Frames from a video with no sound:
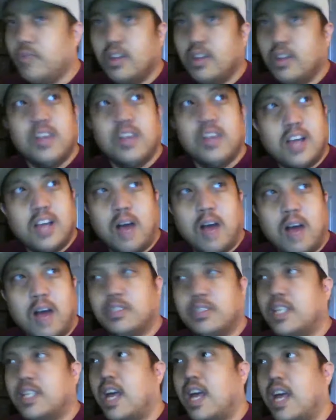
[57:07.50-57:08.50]
I was
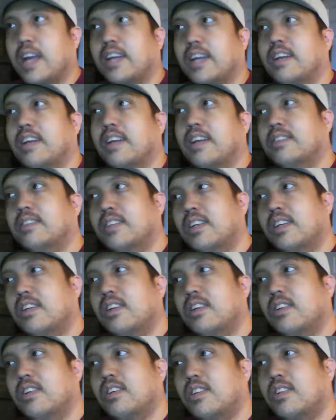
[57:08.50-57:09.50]
like,
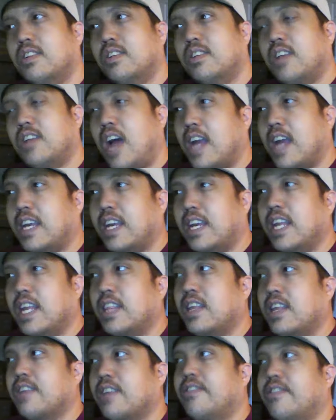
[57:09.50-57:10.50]
I need
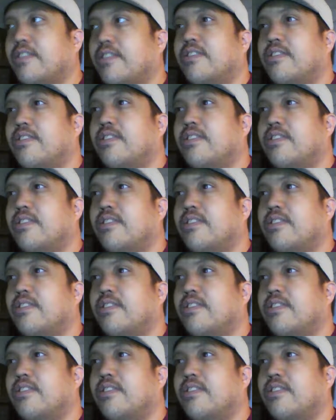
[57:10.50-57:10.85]
this.